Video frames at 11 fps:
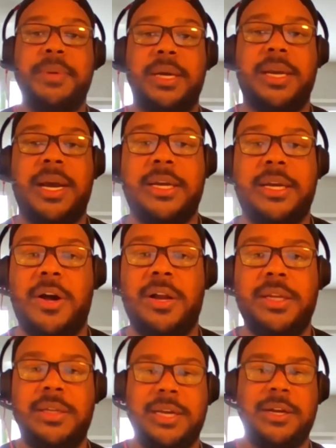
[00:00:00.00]
I call
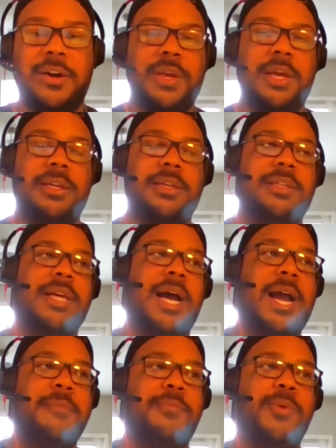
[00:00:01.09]
it. I call the
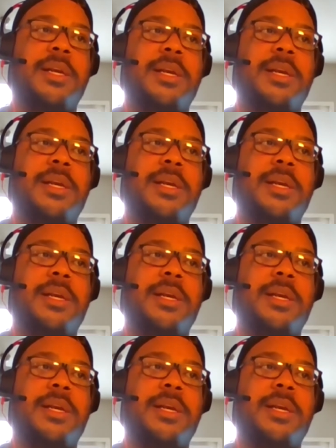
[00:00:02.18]
hype when